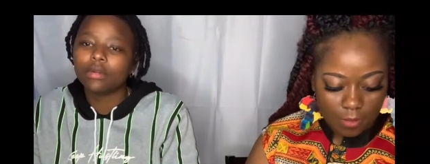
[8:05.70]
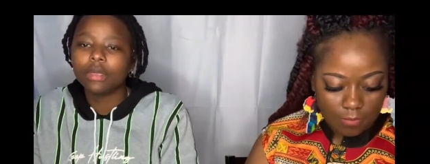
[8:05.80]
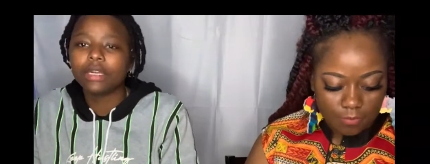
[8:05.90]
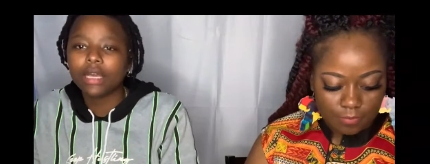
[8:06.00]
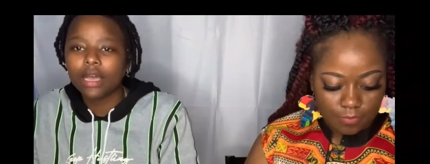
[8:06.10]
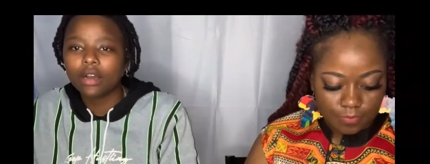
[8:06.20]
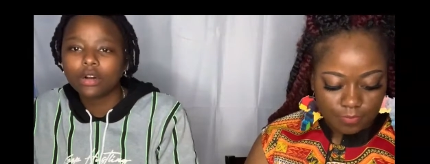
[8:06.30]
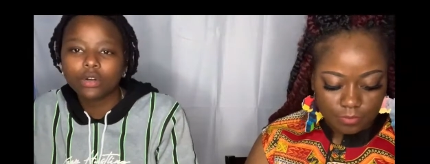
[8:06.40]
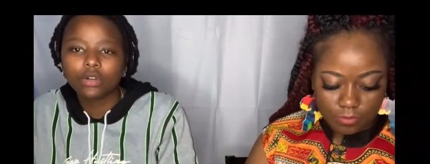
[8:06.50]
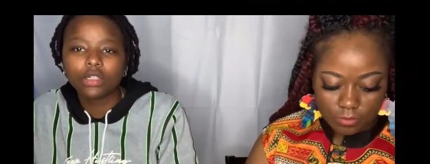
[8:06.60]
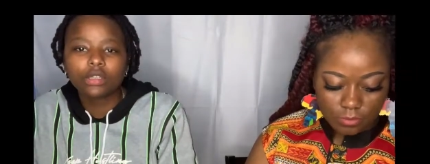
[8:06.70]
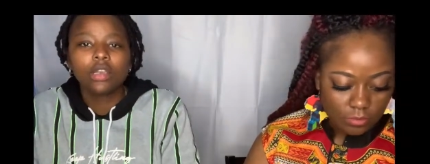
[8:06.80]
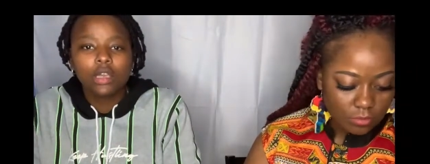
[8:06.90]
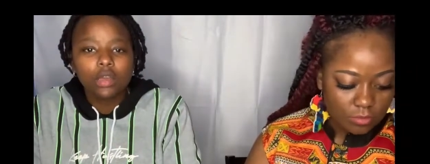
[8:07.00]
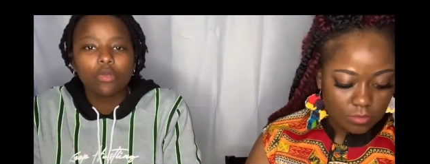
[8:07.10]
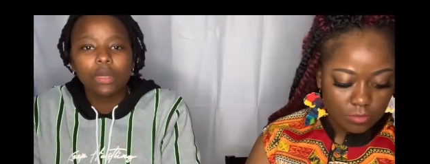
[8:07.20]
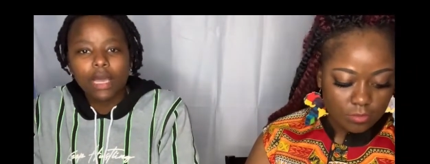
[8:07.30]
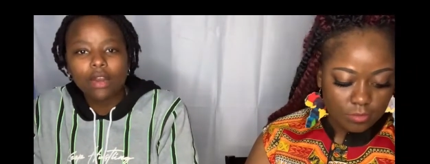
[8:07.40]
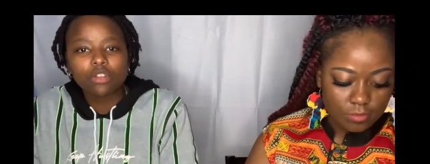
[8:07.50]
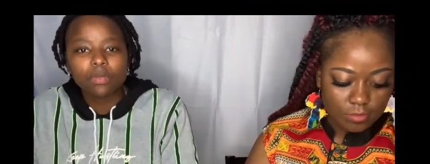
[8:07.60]
Speaker 1: we not on this, we
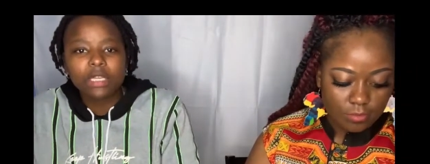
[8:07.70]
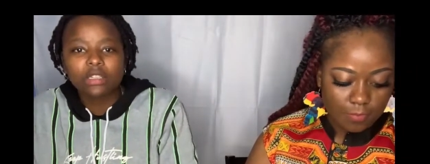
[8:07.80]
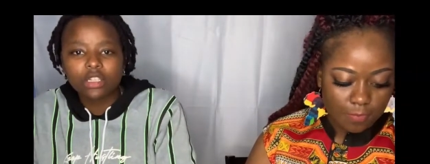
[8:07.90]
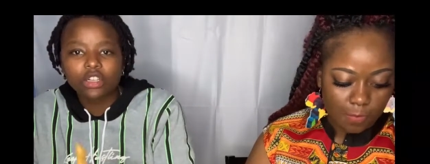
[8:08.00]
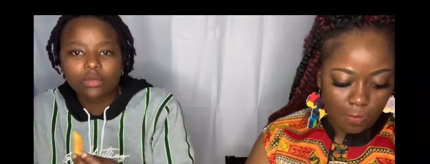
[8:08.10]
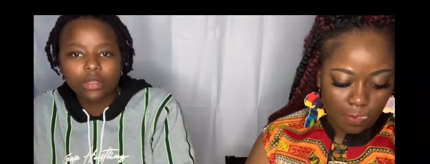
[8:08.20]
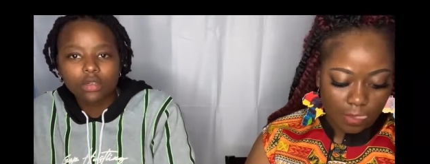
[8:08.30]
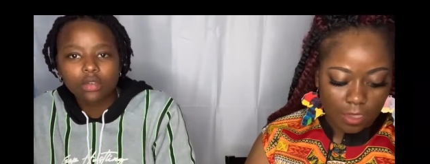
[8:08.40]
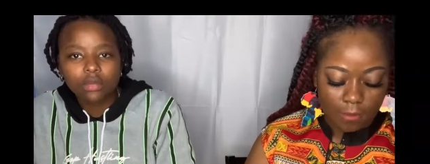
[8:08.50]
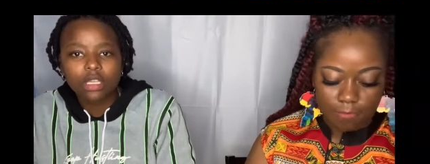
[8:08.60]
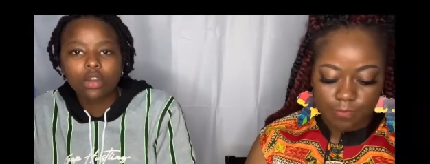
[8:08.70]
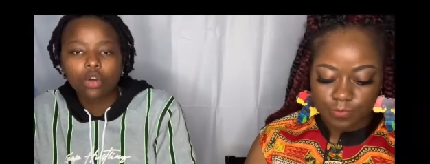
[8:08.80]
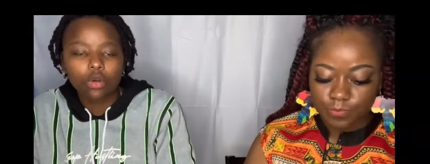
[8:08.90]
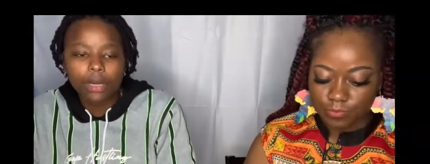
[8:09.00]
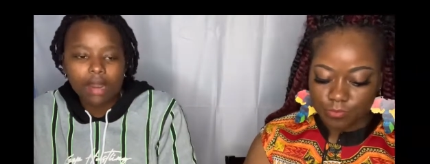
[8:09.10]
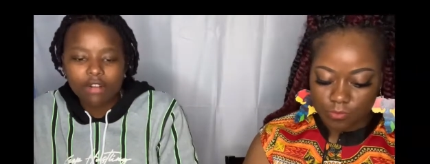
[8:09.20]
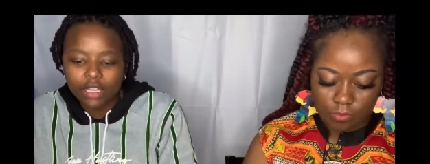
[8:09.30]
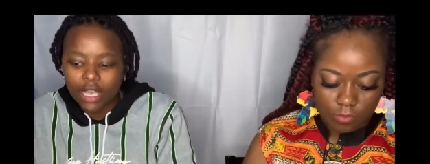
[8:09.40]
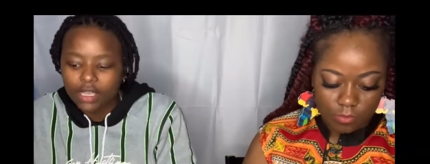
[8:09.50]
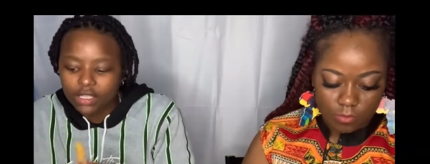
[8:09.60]
not on speaking terms, you know mm-hmm. what I'm mm-hmm. saying, or whatever the
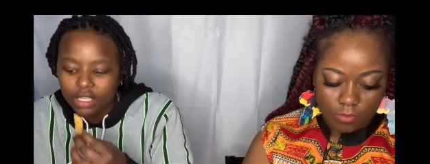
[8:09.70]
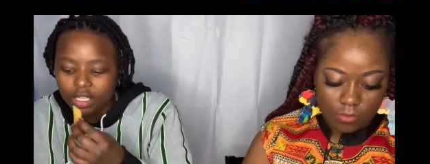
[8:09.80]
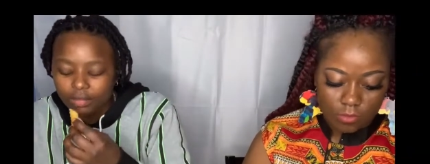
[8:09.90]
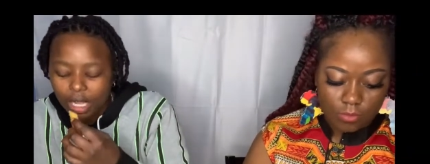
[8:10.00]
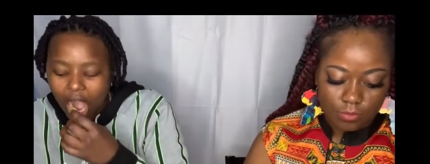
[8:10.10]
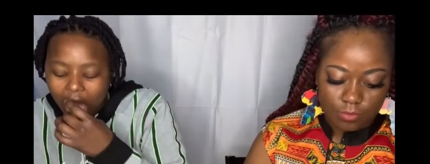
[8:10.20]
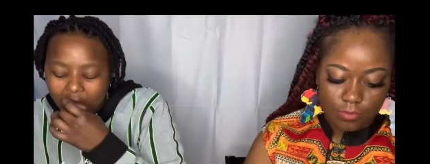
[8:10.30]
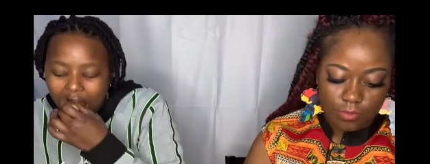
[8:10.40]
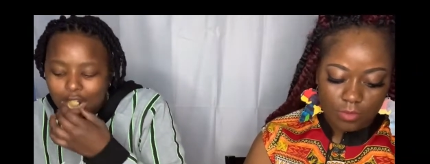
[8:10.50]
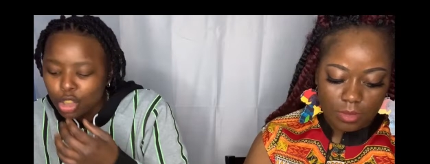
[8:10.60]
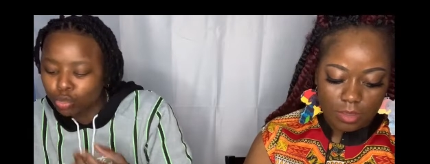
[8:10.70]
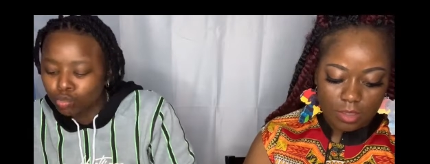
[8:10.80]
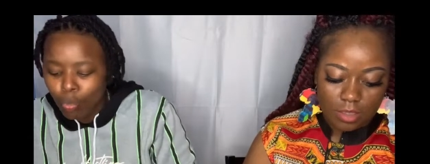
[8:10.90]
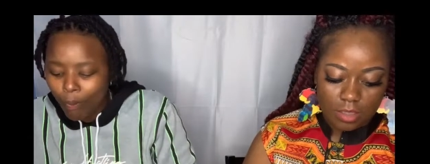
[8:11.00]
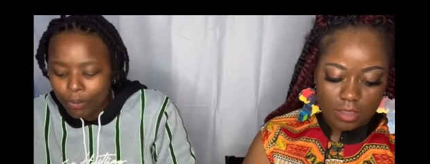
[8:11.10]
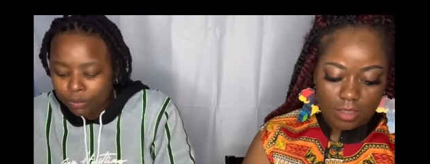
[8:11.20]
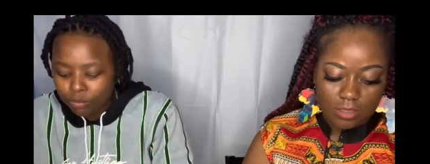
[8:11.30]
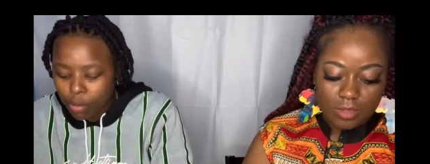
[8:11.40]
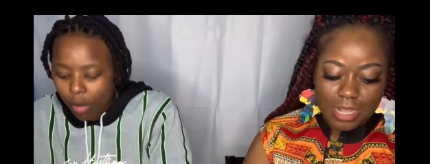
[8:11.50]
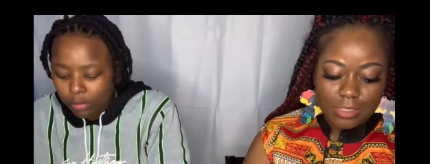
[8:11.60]
case is. Mm-hmm.
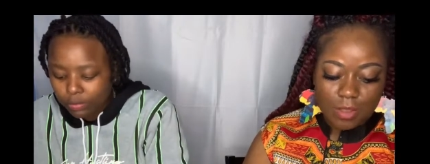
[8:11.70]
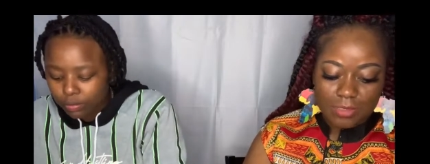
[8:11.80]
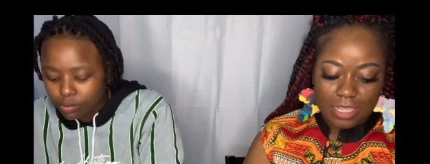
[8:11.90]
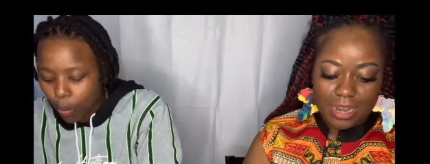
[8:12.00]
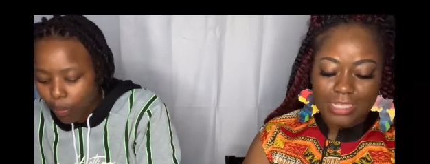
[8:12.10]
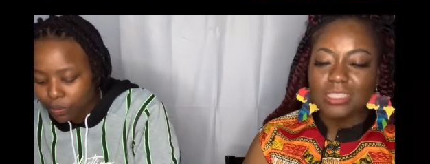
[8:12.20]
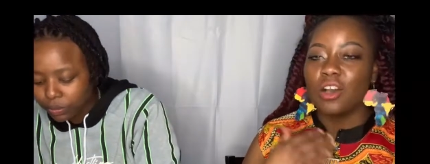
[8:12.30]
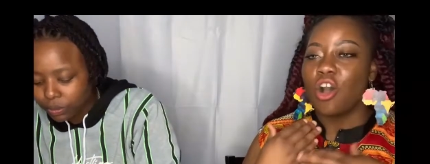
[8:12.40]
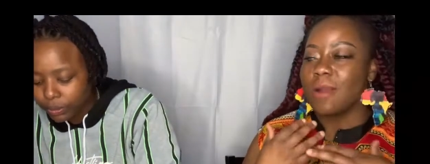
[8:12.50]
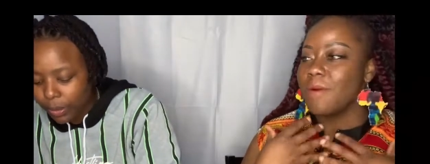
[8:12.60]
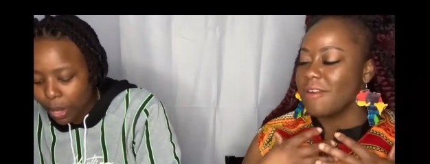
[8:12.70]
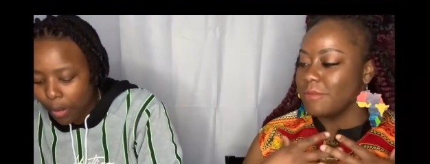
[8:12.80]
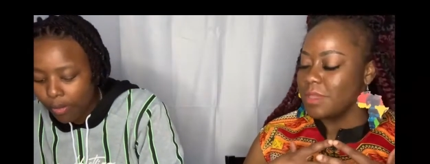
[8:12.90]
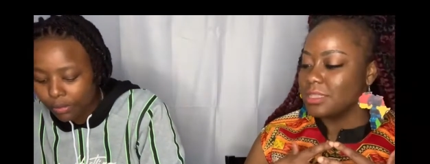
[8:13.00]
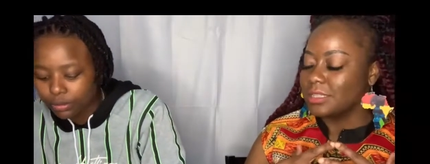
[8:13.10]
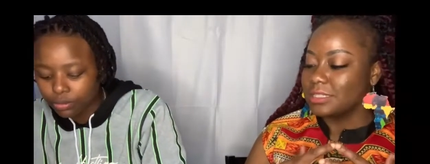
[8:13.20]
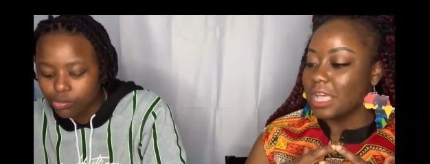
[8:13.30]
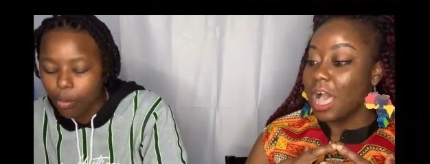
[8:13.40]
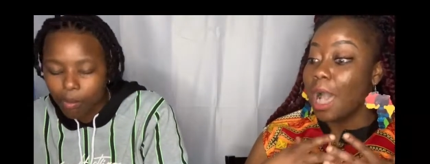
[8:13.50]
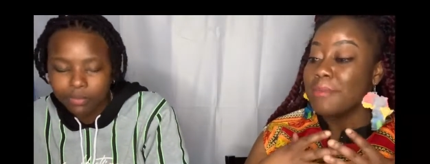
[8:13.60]
Speaker 2: So that's what I'm saying. That's the hard part for me is because
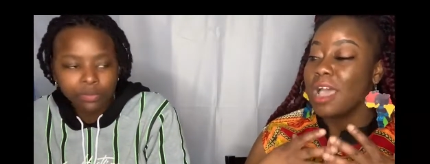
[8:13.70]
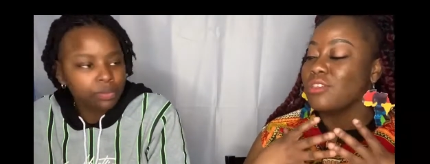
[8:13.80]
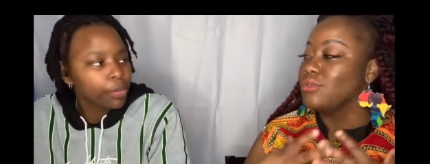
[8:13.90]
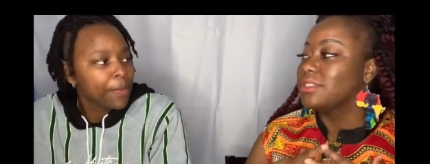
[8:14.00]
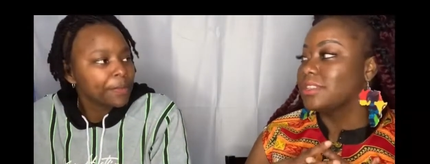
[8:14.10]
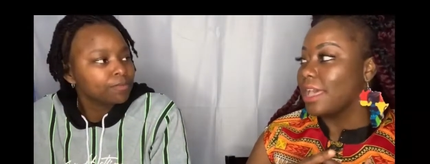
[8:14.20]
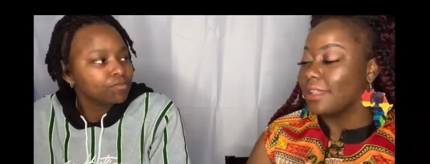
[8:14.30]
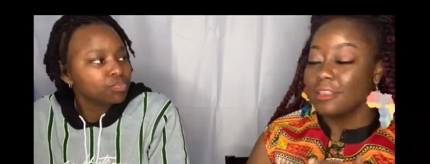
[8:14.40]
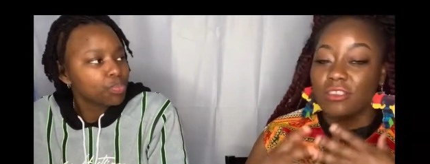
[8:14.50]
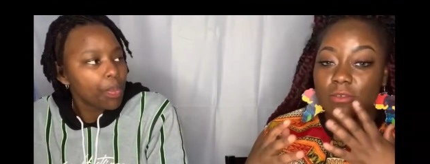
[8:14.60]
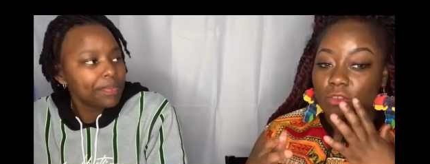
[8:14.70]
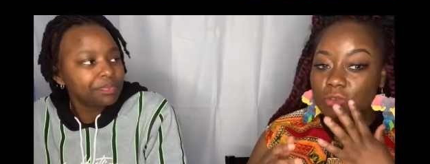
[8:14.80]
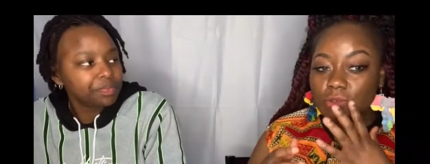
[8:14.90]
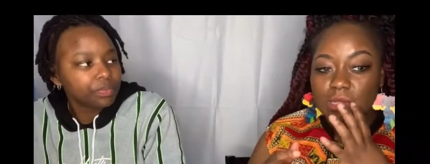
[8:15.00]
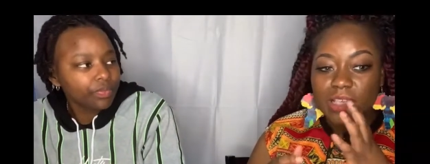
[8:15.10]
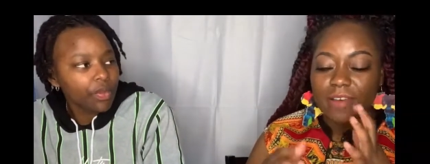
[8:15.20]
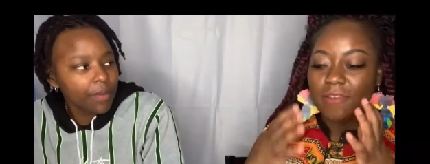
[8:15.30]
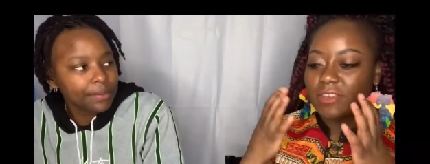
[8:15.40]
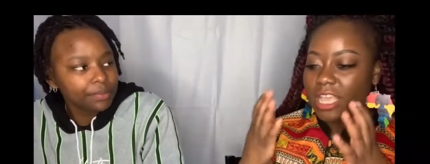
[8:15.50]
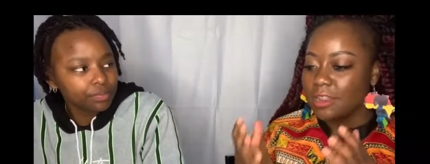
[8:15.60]
I'm not used to that. Like usually, if
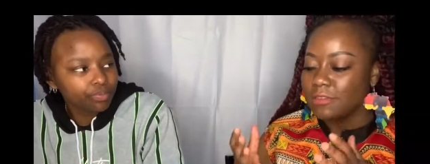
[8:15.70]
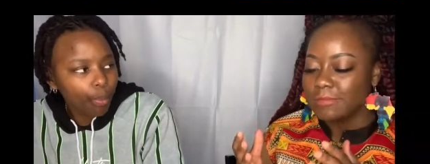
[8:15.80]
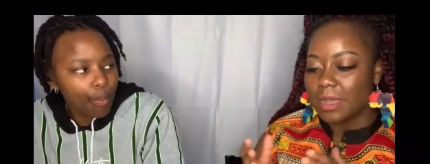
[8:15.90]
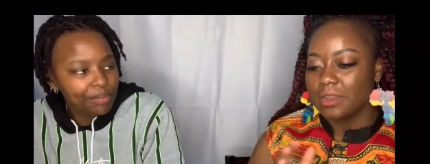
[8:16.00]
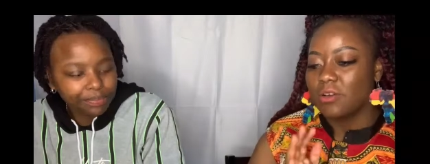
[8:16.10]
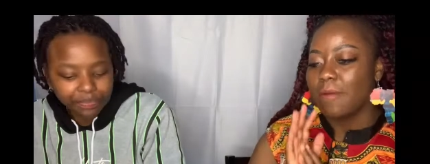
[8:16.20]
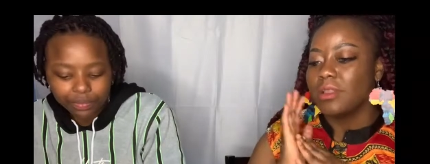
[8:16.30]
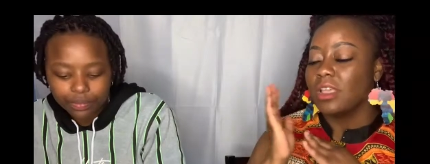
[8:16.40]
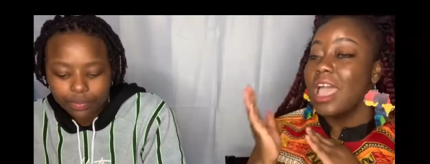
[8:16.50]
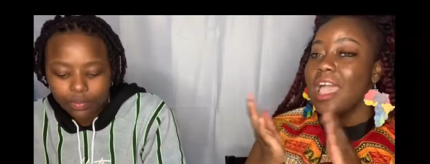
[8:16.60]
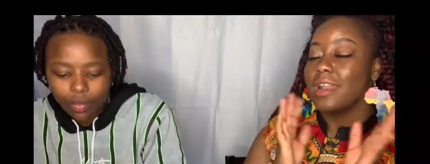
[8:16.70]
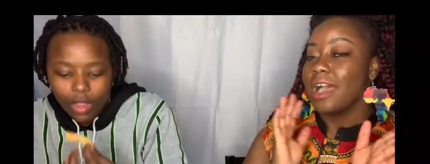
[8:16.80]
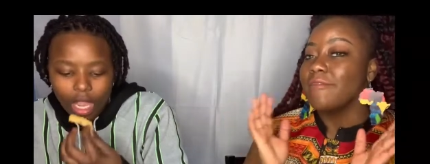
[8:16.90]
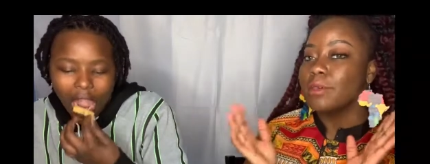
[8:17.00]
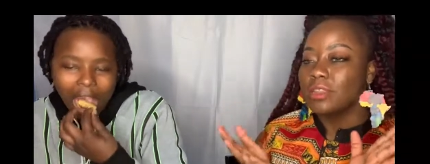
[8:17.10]
I've dated somebody or I've been, in, and I haven't been in